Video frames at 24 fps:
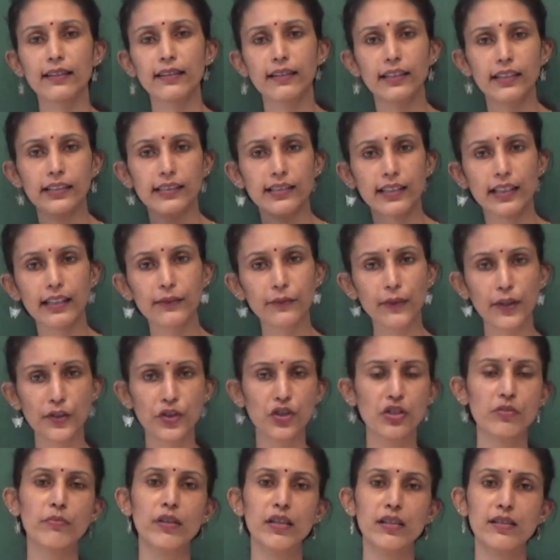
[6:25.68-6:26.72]
this
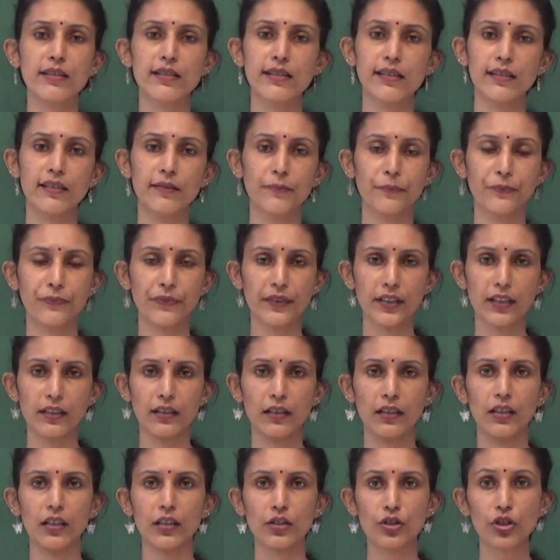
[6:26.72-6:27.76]
investment
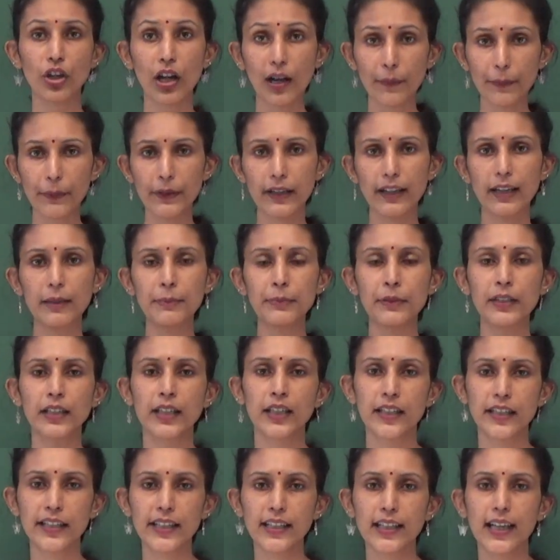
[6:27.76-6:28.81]
topple up.
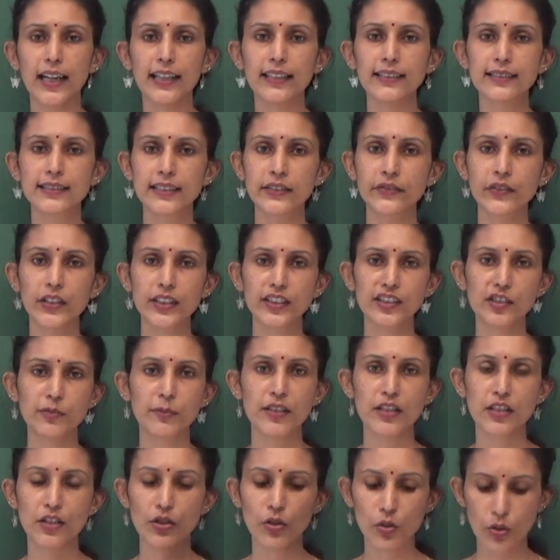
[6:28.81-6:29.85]
He had his
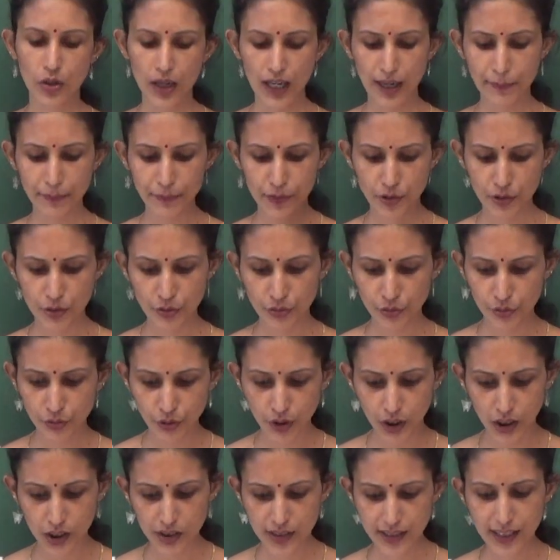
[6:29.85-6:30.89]
investment go up to
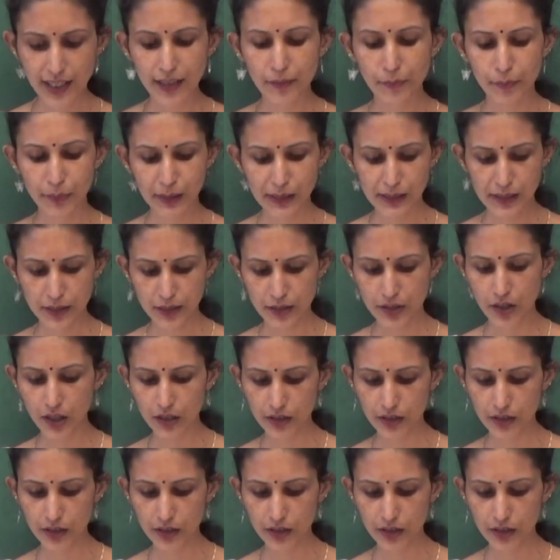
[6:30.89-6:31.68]
$10 billion.